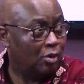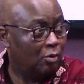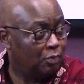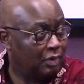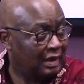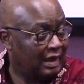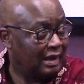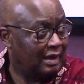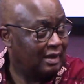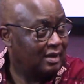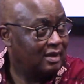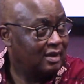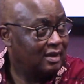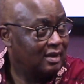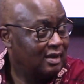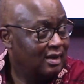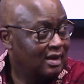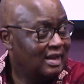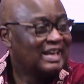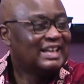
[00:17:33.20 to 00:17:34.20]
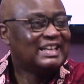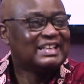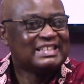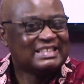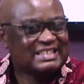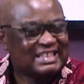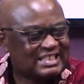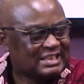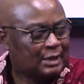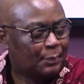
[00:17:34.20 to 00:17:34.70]
popular,
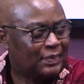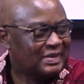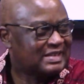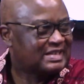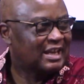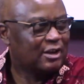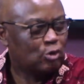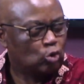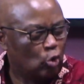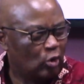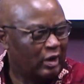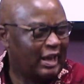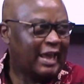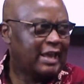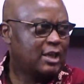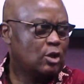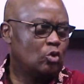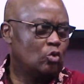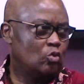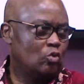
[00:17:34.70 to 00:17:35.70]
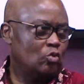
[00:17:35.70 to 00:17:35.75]
60% don't like you.